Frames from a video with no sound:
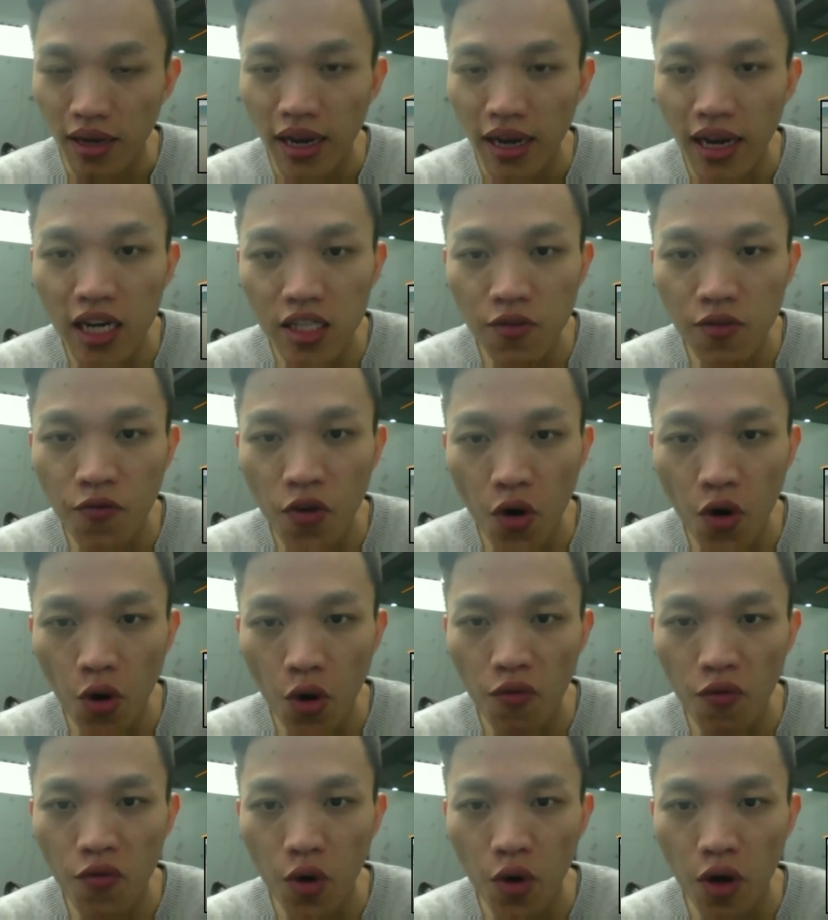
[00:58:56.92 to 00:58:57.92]
it is very,
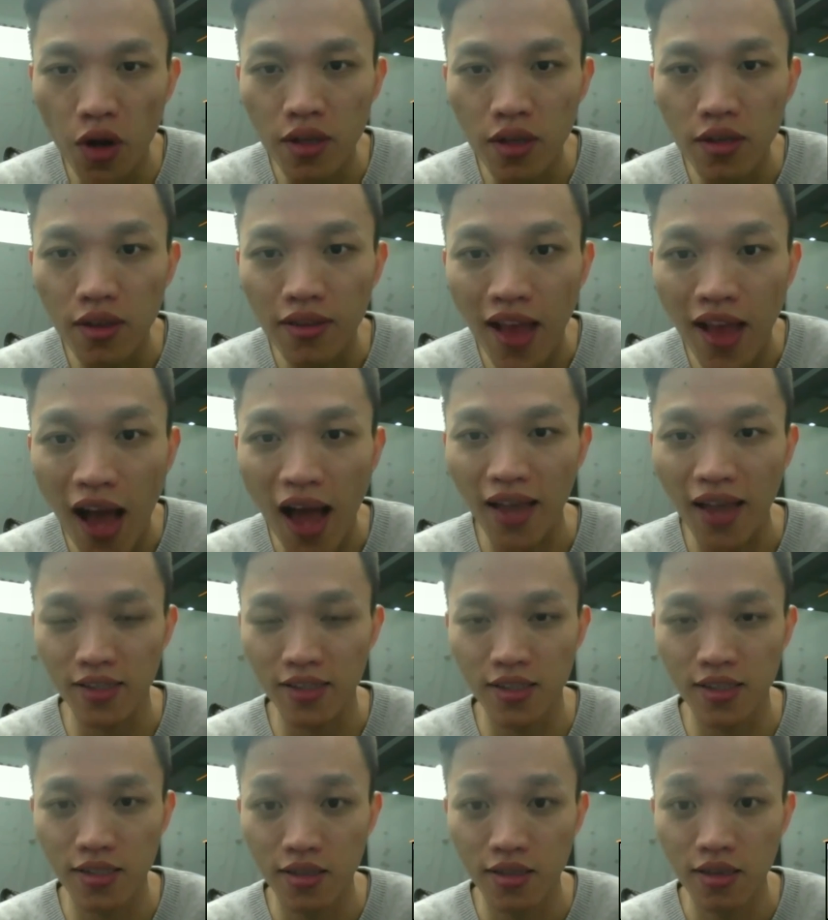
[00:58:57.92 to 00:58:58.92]
very
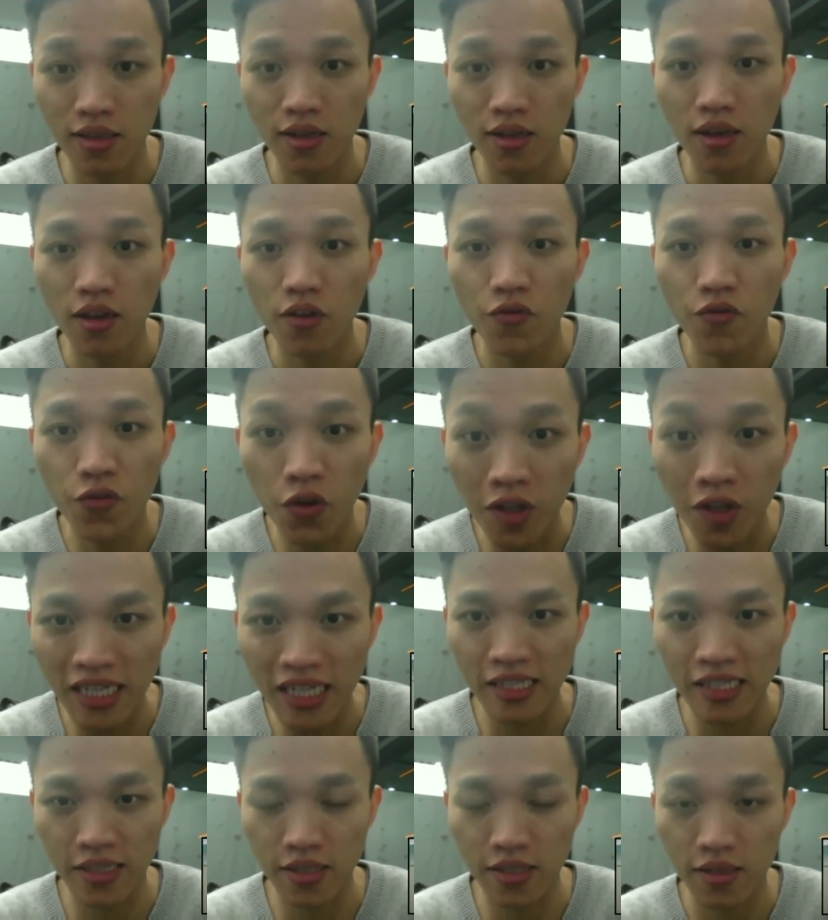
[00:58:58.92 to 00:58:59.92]
nice for
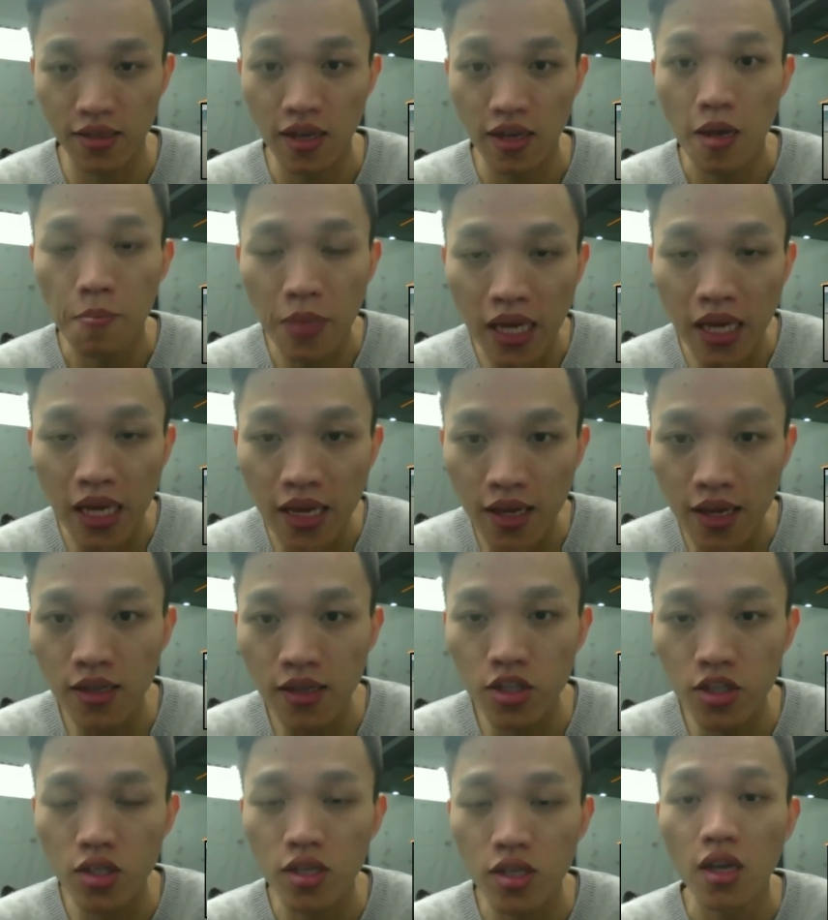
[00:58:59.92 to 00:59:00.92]
us
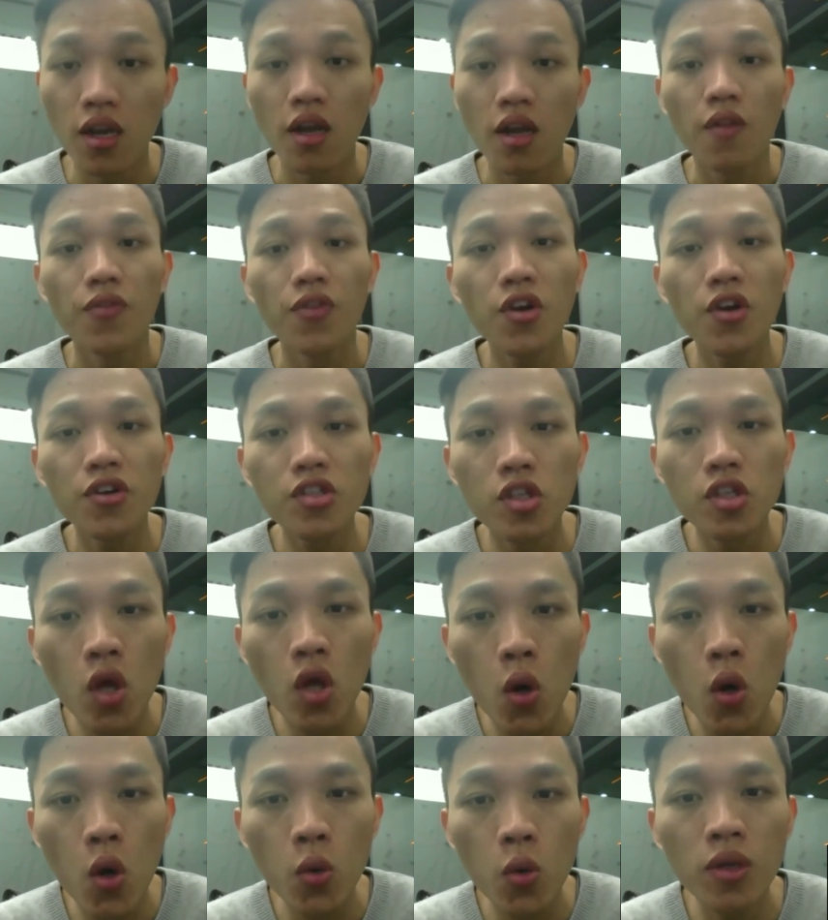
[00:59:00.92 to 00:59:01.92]
because there's
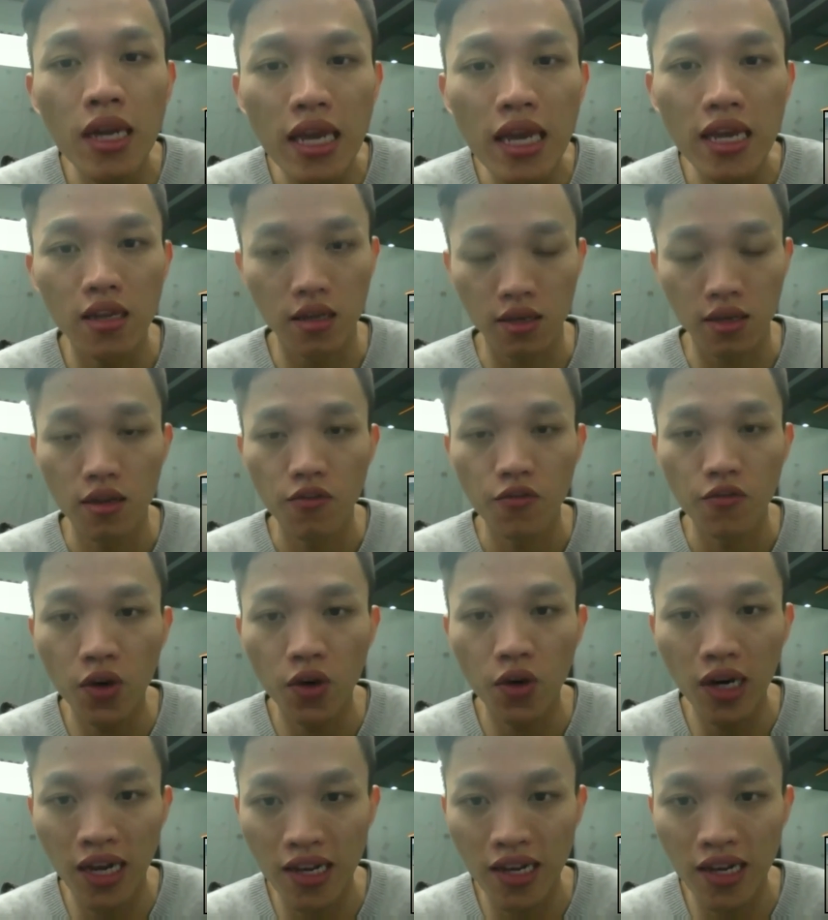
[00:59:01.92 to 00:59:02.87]
no need for